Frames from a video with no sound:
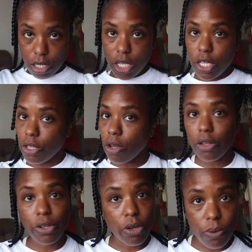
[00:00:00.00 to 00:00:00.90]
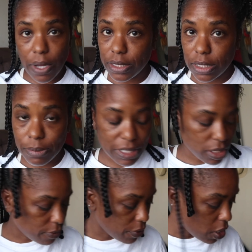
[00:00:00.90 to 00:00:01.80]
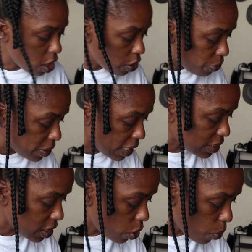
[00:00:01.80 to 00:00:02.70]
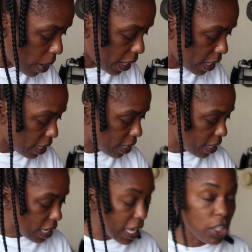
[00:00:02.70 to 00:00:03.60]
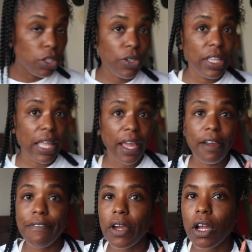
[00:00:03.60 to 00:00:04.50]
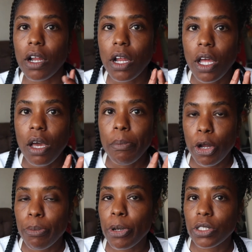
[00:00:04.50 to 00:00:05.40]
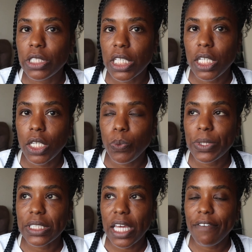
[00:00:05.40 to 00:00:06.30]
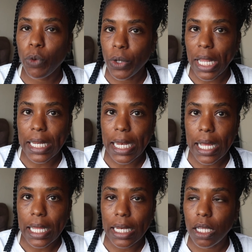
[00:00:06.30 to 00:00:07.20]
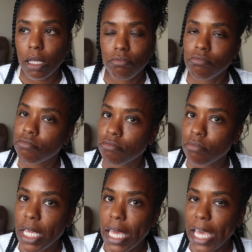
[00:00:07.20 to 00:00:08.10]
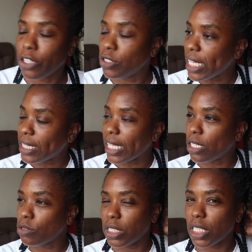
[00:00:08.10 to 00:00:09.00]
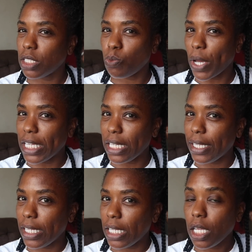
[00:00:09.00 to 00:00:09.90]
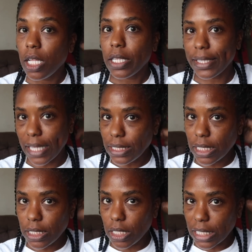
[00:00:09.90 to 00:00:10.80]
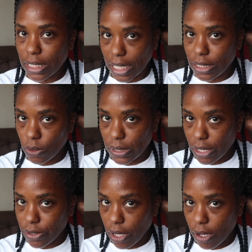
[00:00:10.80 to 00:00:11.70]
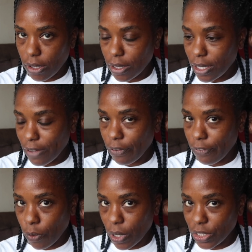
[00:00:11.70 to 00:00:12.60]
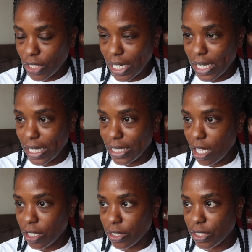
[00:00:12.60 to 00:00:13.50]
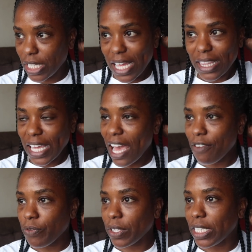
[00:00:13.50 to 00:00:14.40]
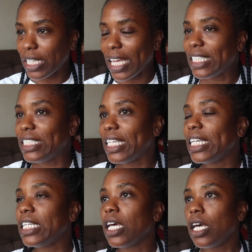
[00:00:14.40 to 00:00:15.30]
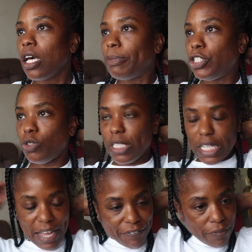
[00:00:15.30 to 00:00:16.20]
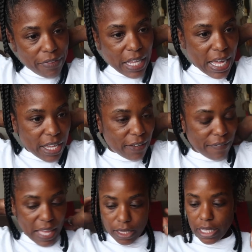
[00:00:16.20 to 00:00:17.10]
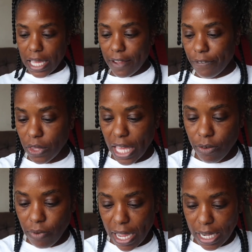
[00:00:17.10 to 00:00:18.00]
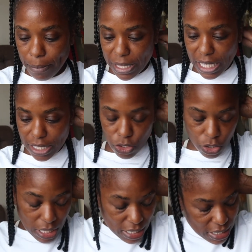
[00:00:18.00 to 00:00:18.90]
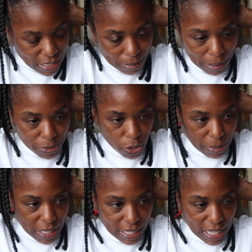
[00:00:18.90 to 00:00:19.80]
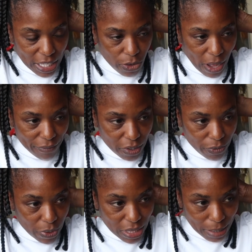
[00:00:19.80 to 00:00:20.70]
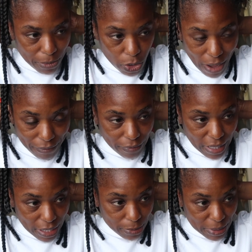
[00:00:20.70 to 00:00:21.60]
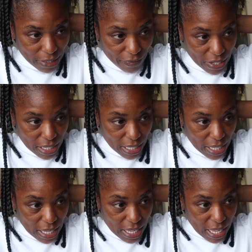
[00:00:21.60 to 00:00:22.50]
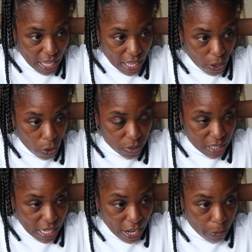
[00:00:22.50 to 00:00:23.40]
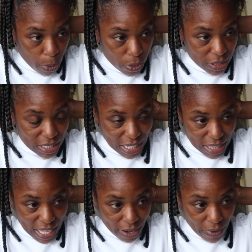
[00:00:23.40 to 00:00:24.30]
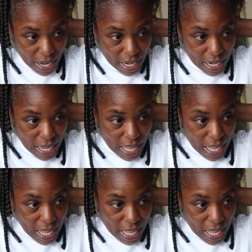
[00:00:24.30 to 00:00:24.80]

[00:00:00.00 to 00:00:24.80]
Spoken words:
Y'all know Hawaii is expensive. 3 nights in Hawaii, including the airfare, per person was like $4.99. And you stay at the Hilton Waikiki. Like that's a nice hotel, y'all, for $499. They have really good, but you did have to fly out of LA for that rate. But they do, sometimes it'll be like that. You have to, with them, you have to fly out specific airports to get that rate.